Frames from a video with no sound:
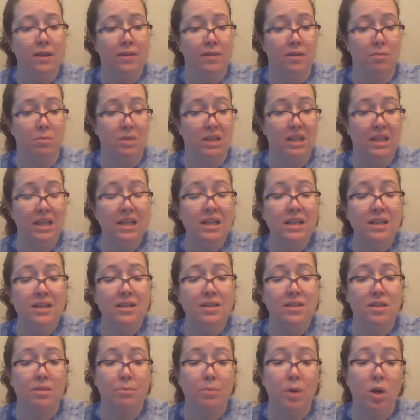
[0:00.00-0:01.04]
The
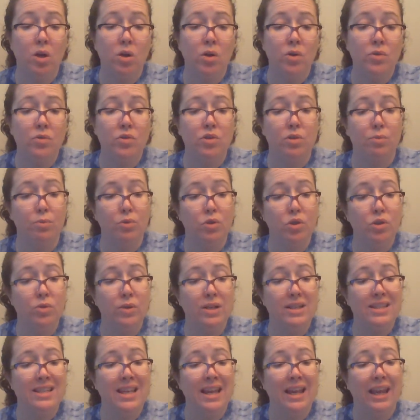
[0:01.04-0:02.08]
McKinnons, the Bones, the
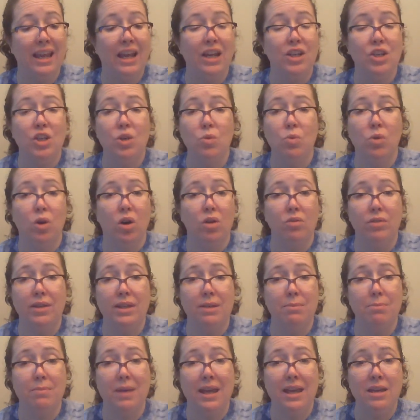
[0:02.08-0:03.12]
Pruitts, and you were only
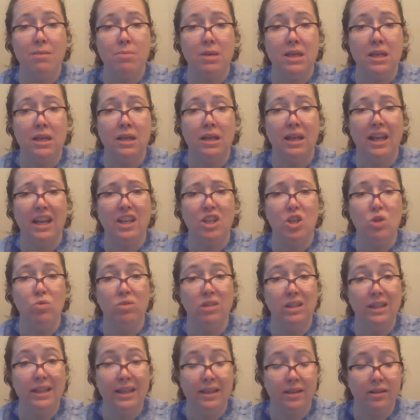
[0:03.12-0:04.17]
a baby, and you
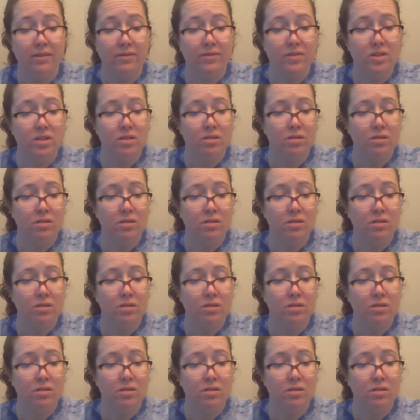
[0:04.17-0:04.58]
lived.